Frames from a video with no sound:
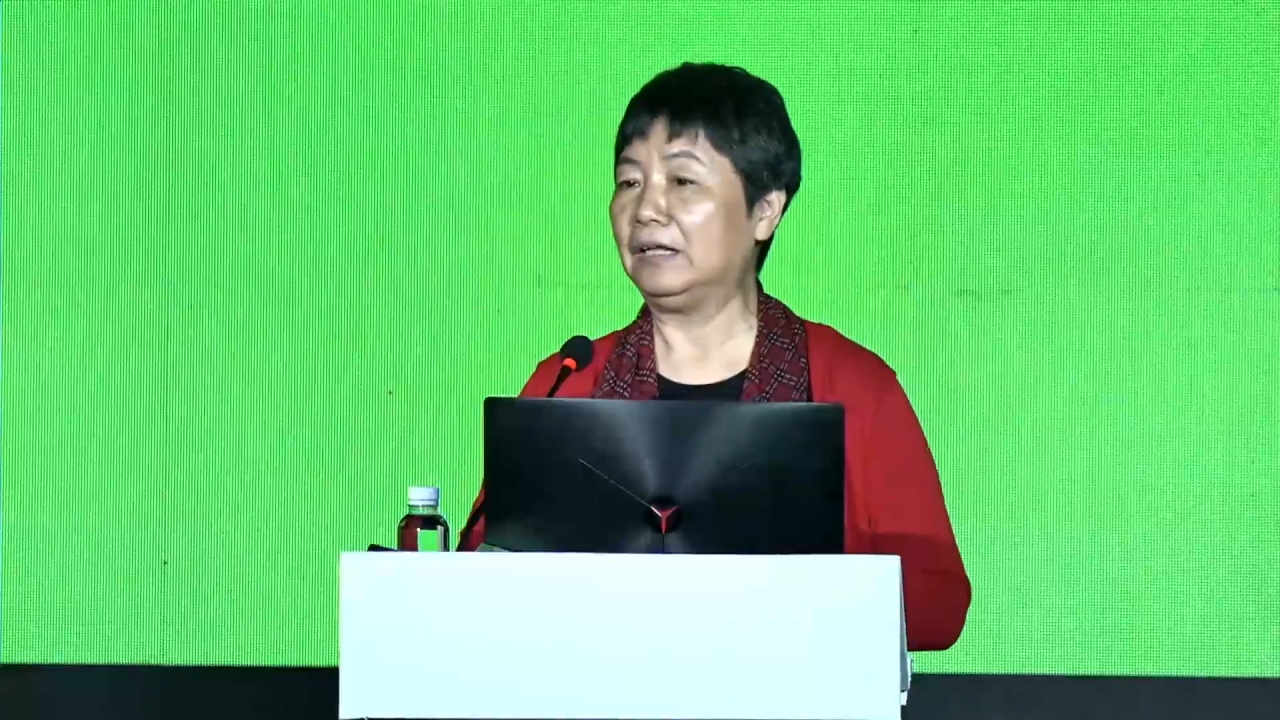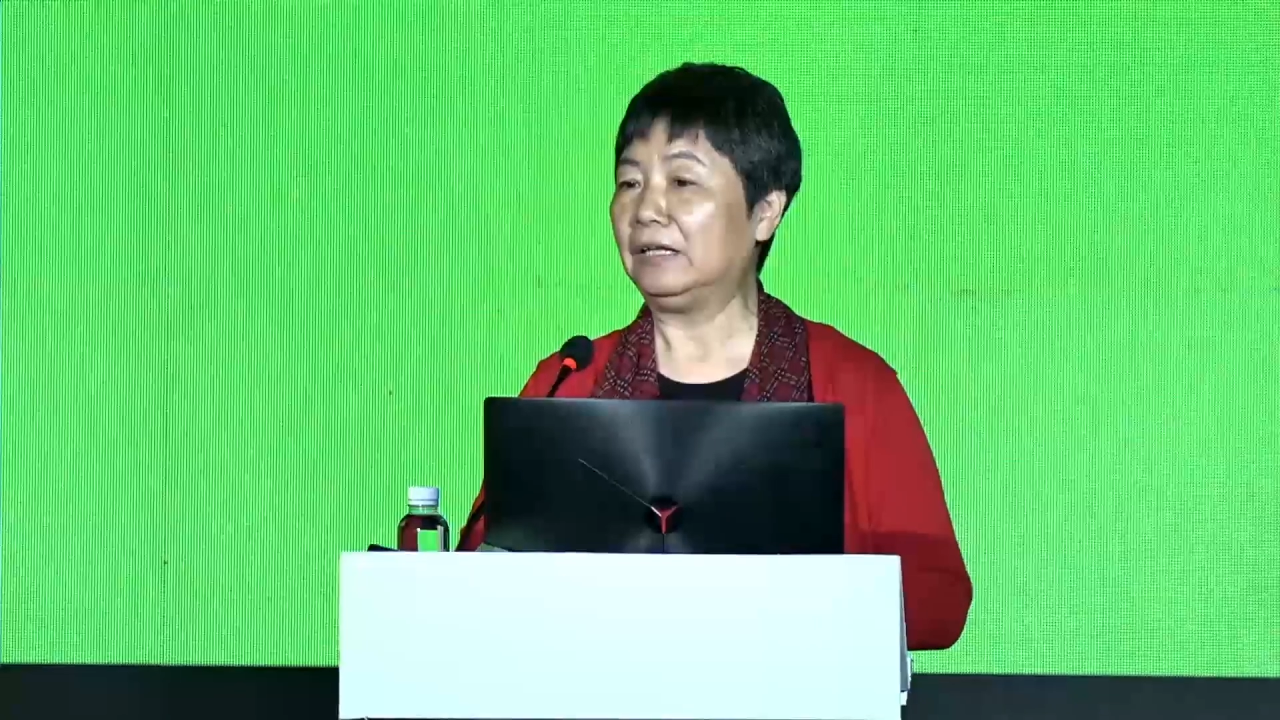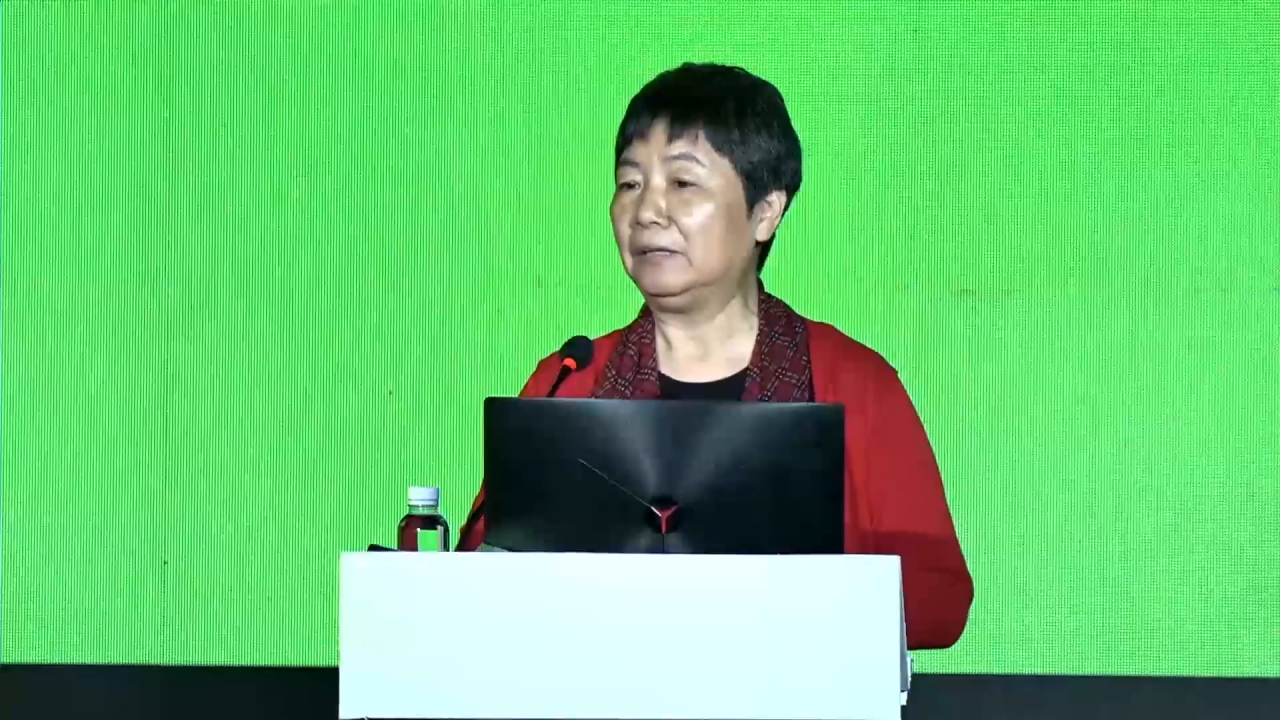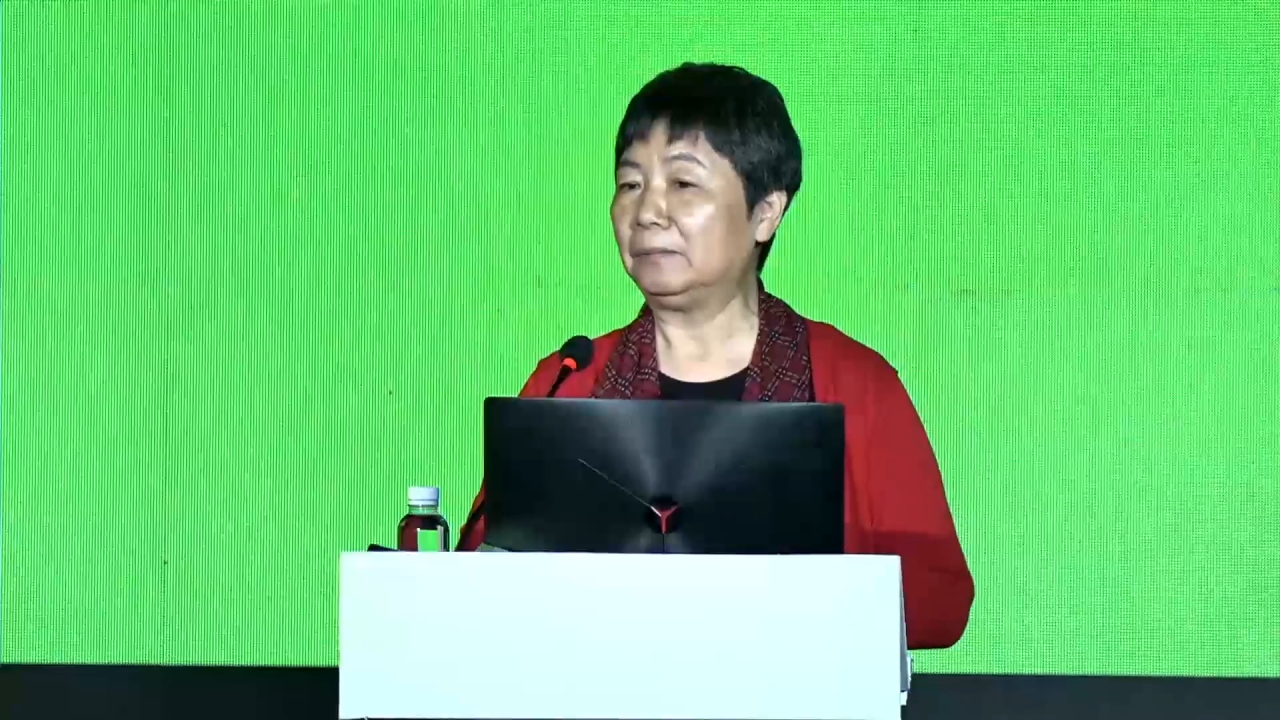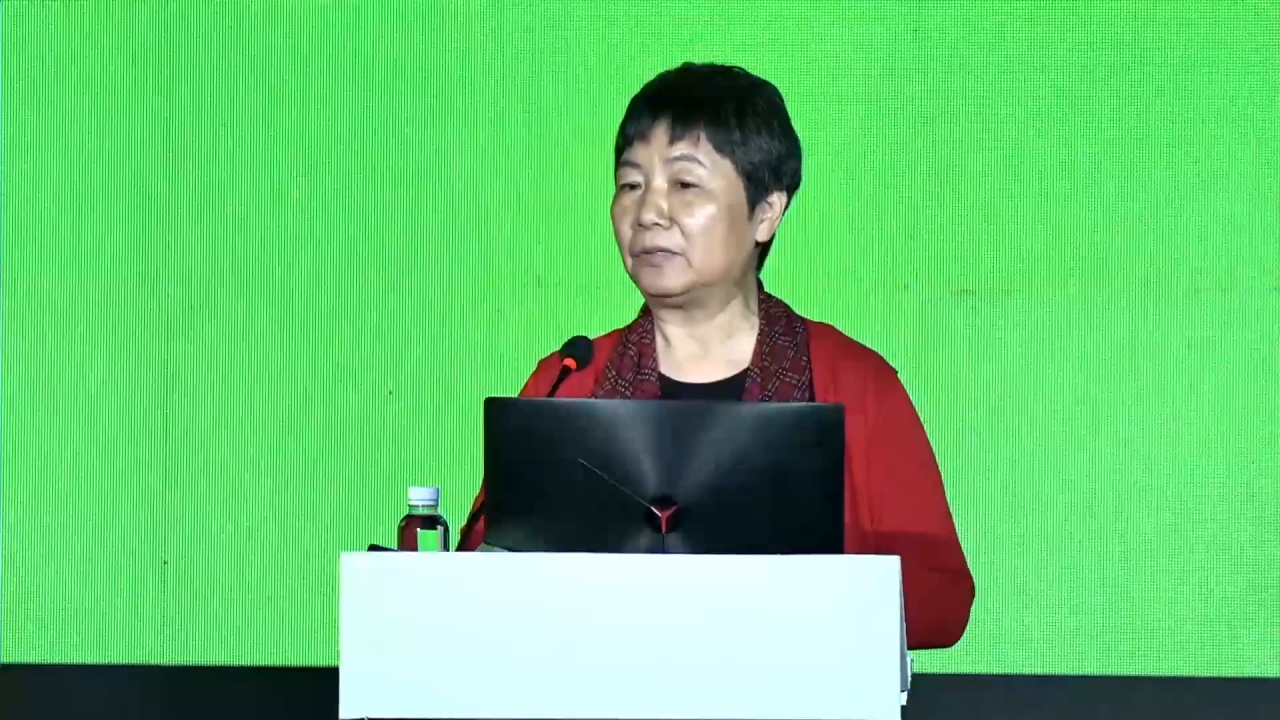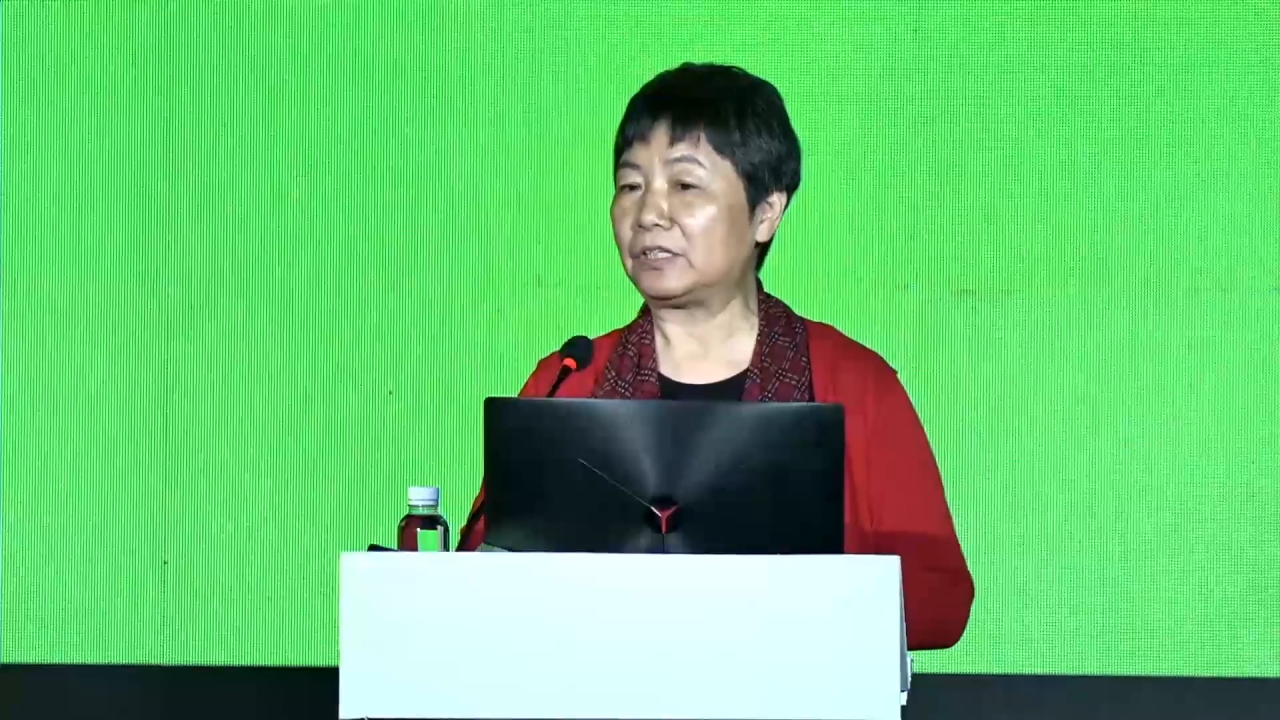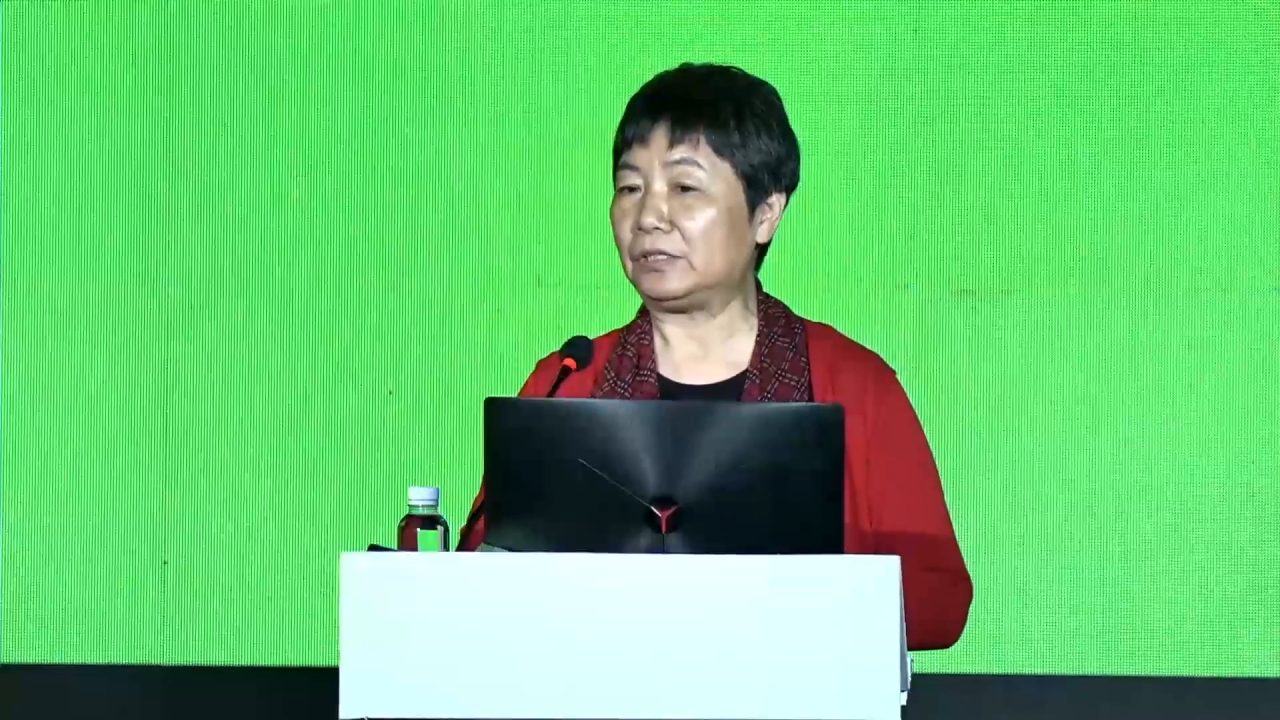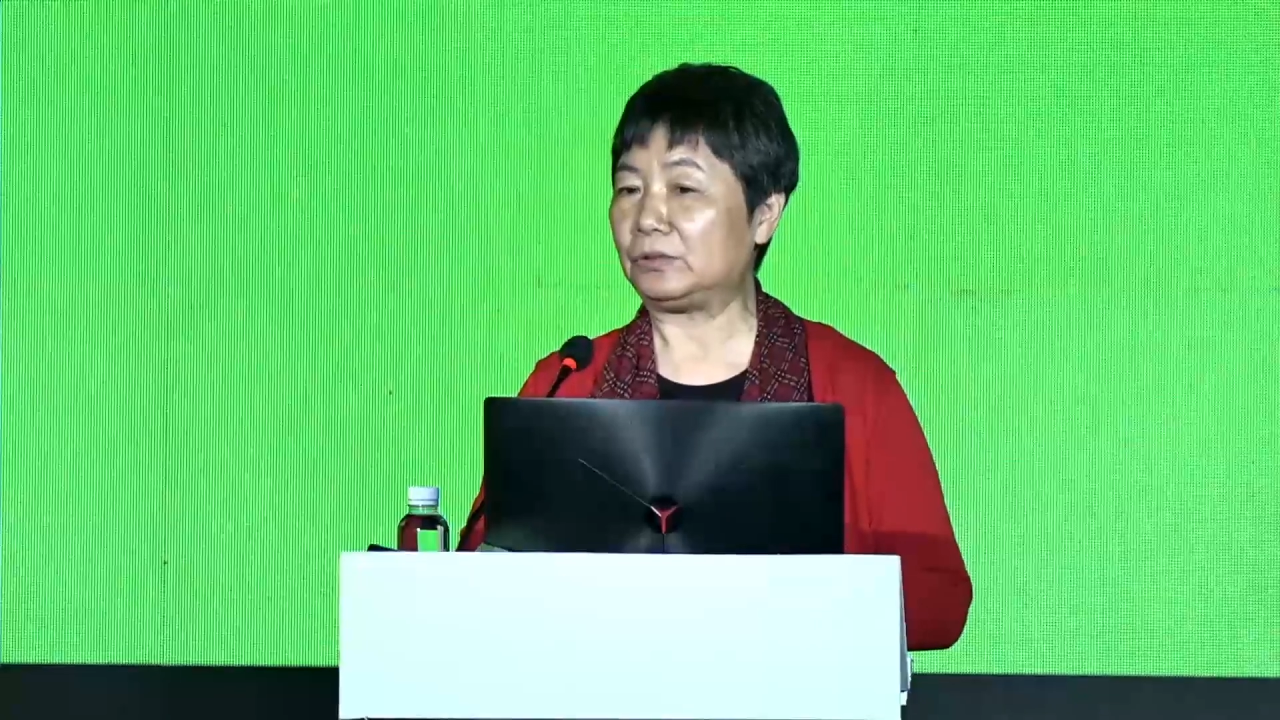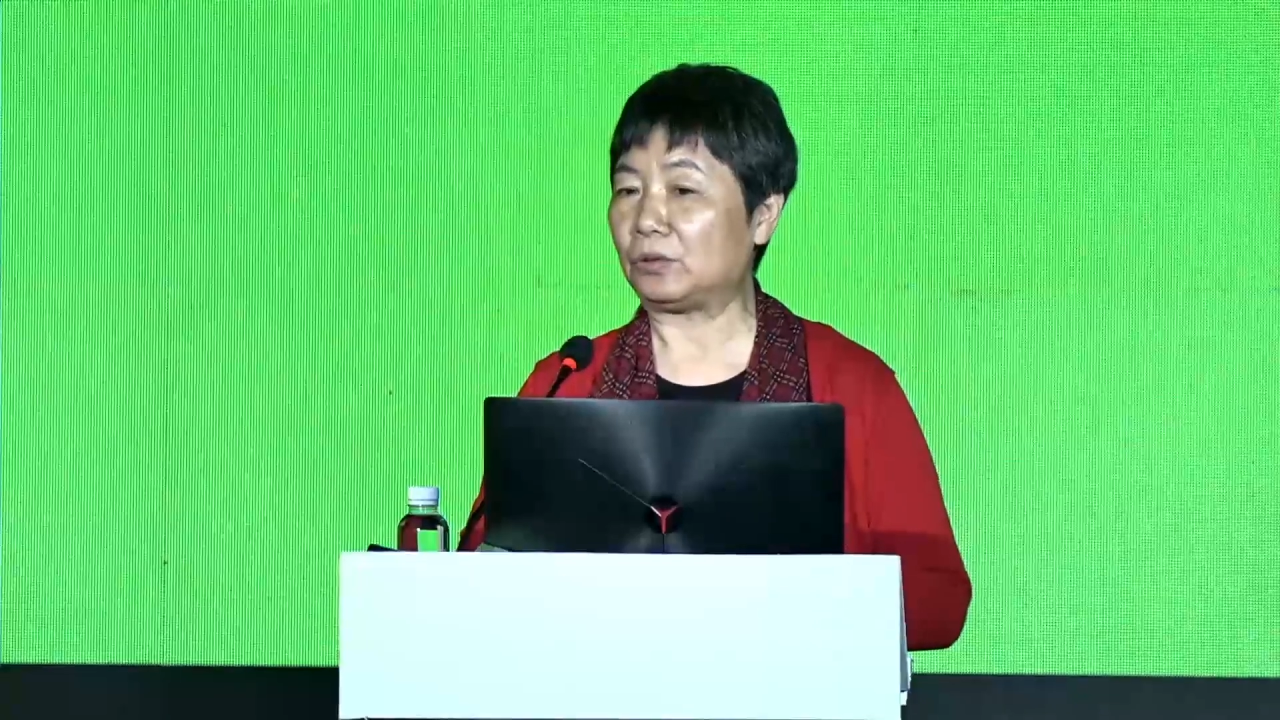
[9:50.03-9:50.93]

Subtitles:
much."